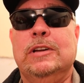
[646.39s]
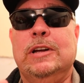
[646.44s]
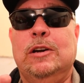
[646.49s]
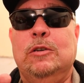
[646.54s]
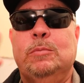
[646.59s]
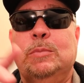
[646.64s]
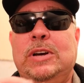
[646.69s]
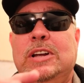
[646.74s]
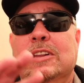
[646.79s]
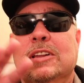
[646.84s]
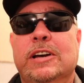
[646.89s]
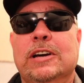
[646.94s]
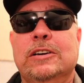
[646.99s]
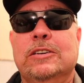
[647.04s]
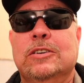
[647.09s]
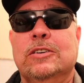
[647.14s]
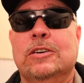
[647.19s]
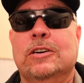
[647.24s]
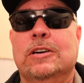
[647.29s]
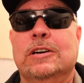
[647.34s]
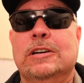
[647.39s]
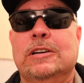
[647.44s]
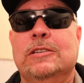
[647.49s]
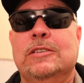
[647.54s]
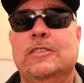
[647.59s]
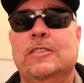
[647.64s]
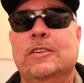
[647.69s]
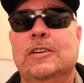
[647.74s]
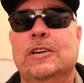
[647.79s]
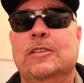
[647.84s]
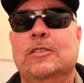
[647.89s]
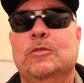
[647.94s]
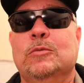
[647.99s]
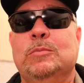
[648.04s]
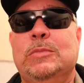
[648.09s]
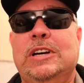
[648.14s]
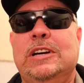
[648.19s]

That'll be later on. It's not going to